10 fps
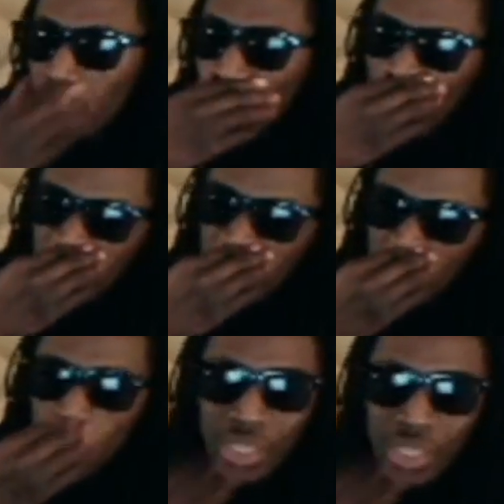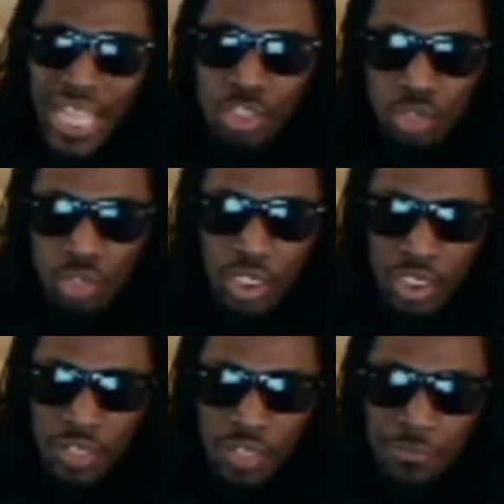Um, it's called "Not Drunk
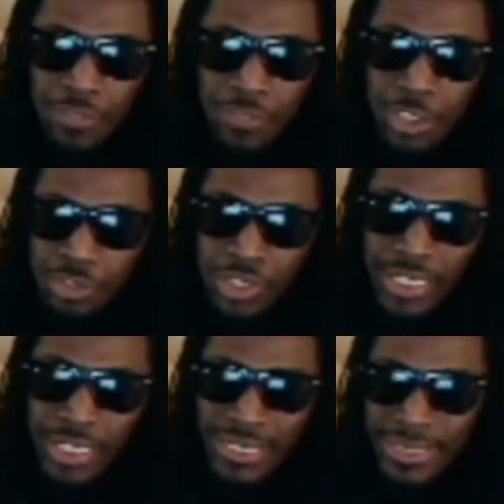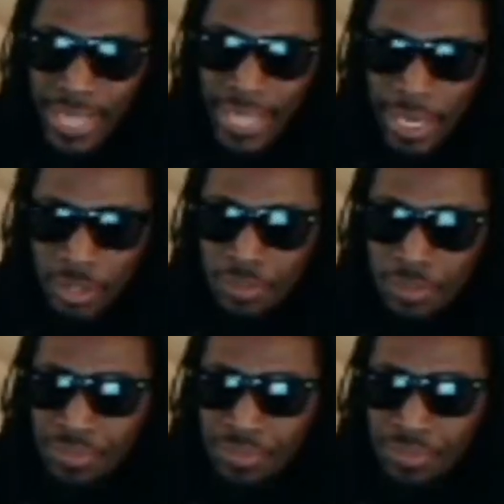Enough" featuring Adele.